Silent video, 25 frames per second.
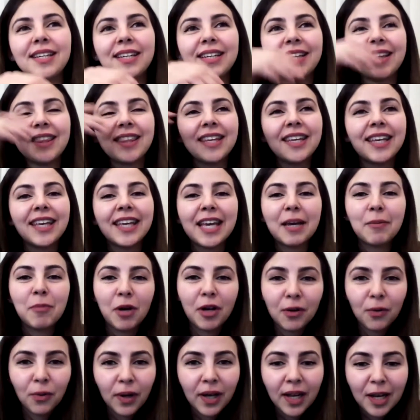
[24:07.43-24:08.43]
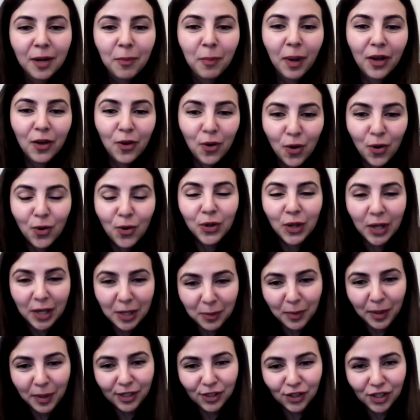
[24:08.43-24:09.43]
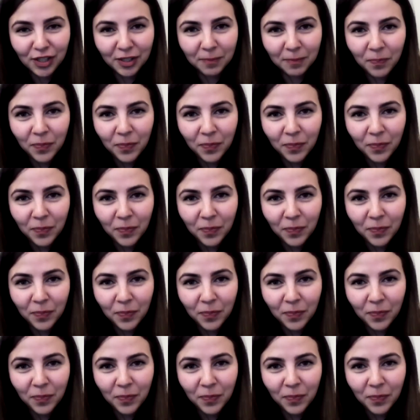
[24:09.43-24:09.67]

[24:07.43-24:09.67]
thinking about creating my own animation.